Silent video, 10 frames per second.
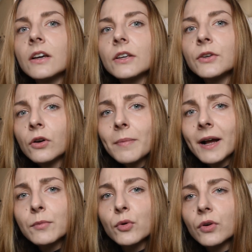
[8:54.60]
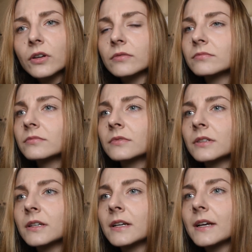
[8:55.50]
your MacBook
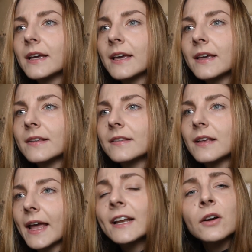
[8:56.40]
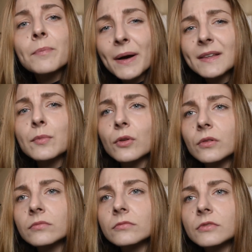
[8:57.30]
is
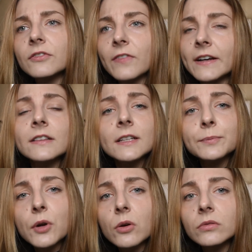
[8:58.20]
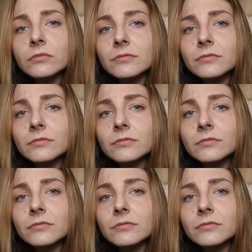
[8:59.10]
incompatible with Final Cut Pro.